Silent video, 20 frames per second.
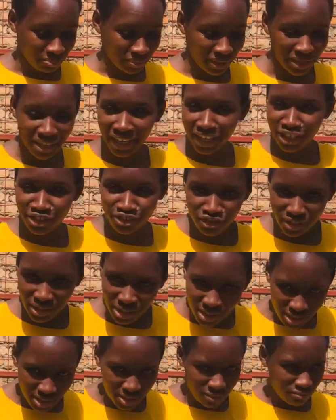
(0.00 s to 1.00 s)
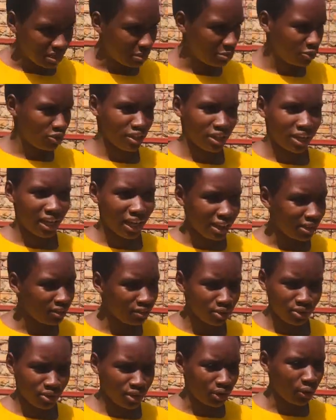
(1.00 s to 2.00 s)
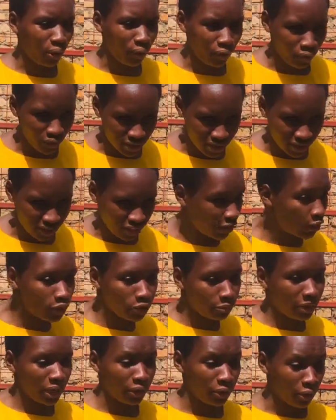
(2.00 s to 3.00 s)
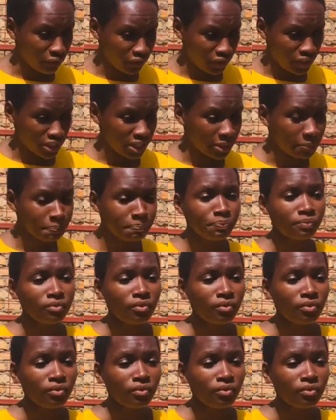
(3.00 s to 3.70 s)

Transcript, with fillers: at the entrance, maybe to the, no, to the officer. There'll be an officer.